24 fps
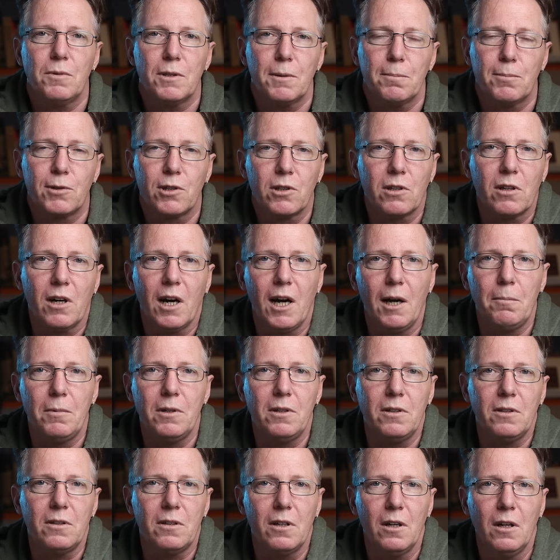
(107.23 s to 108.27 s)

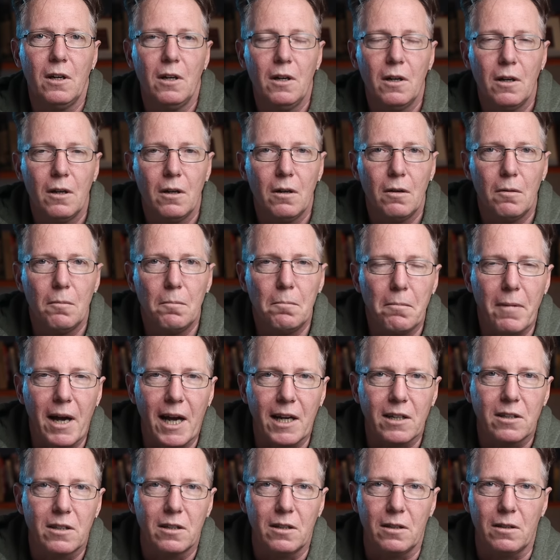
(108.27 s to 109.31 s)
subscribers
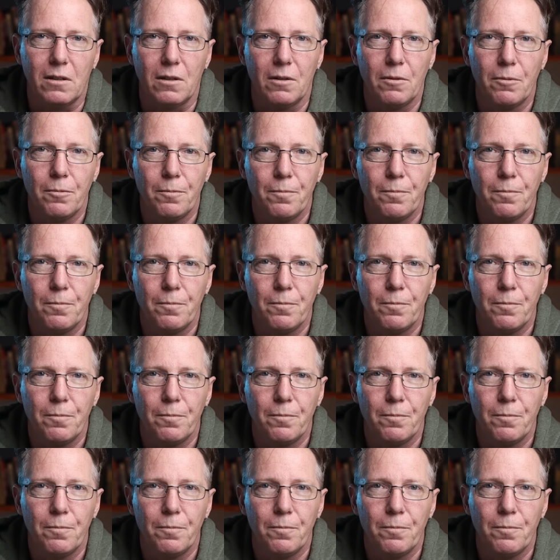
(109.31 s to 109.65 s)
mattered